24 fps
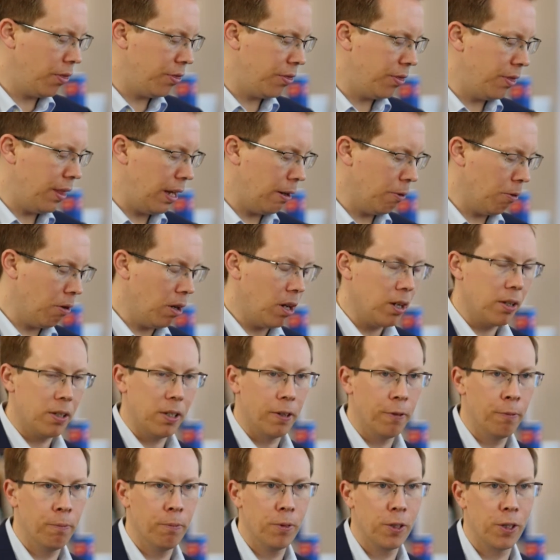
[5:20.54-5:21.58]
there are
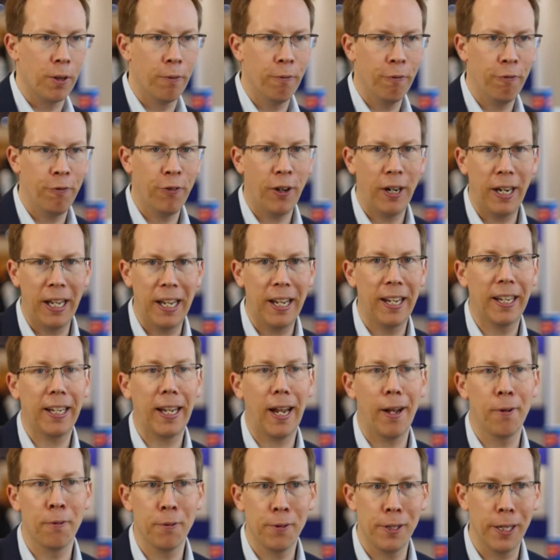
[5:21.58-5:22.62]
some funny
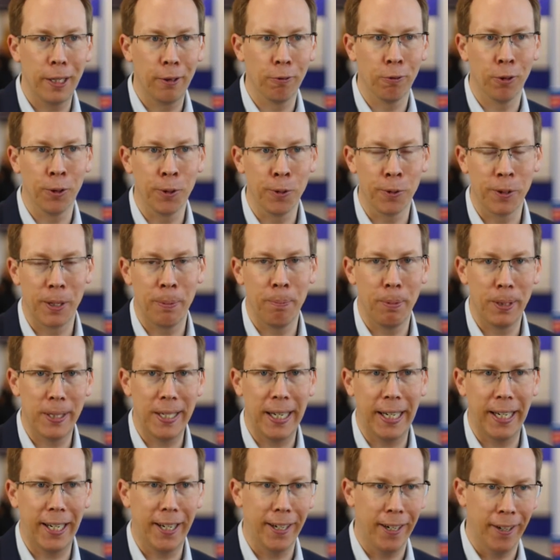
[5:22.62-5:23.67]
accounting rules in
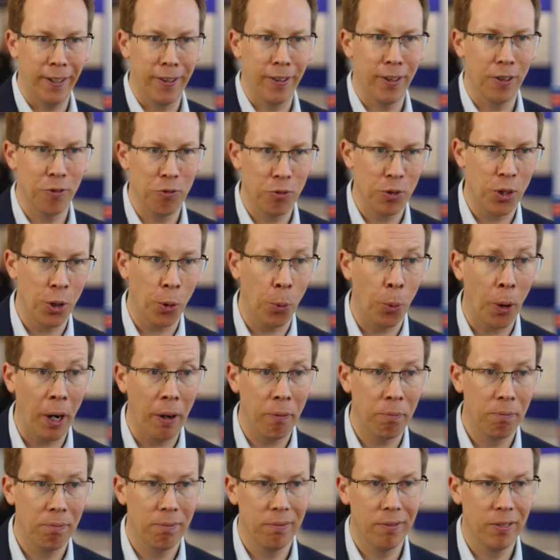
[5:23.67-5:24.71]
particular that
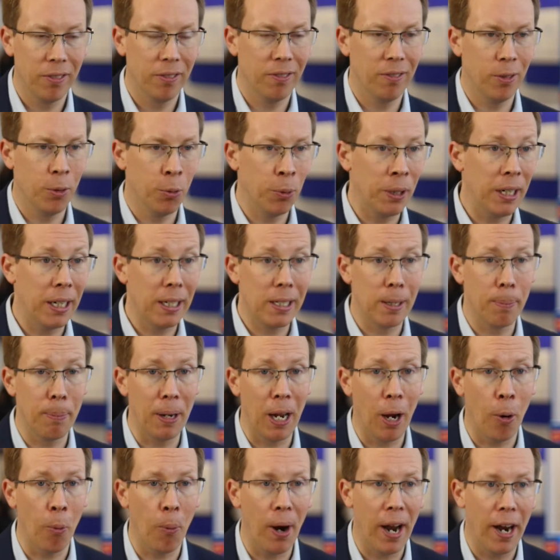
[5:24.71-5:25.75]
we need to be
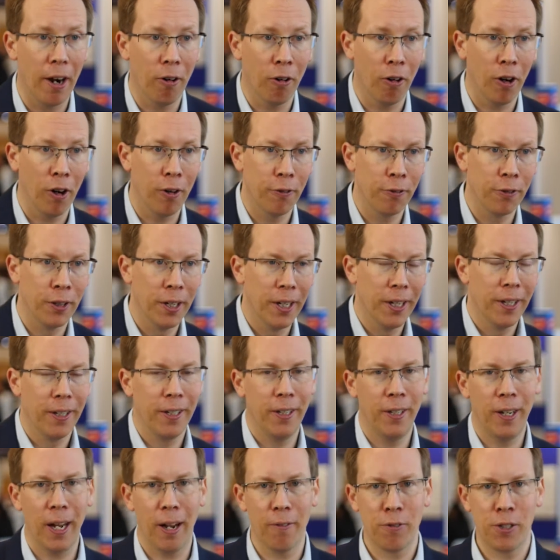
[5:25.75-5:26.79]
aware of.
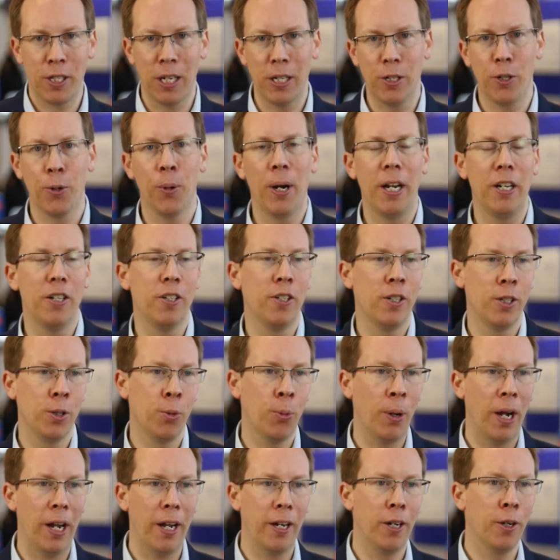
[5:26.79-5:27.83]
You have situations
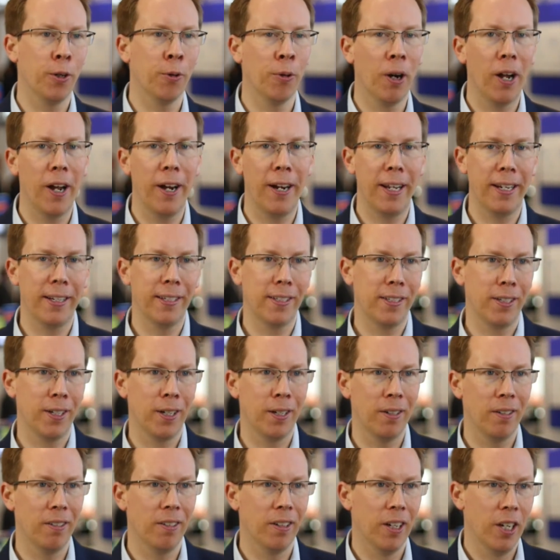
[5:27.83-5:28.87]
where your earnings
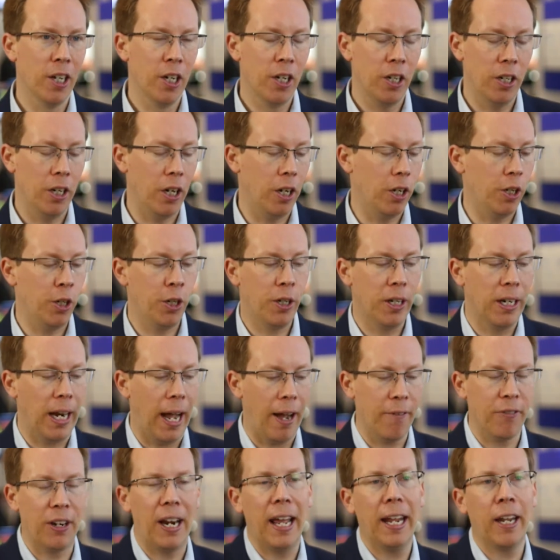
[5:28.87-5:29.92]
can, you can
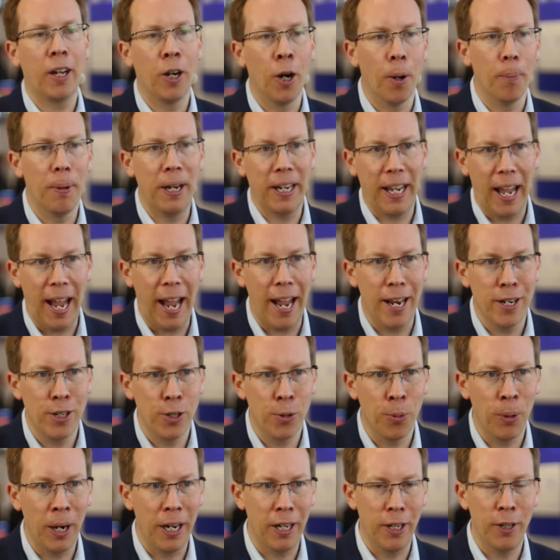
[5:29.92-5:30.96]
have an economic hedge
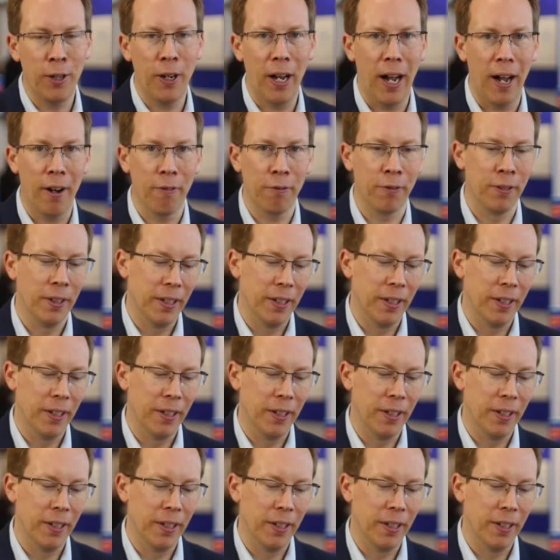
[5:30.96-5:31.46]
where you have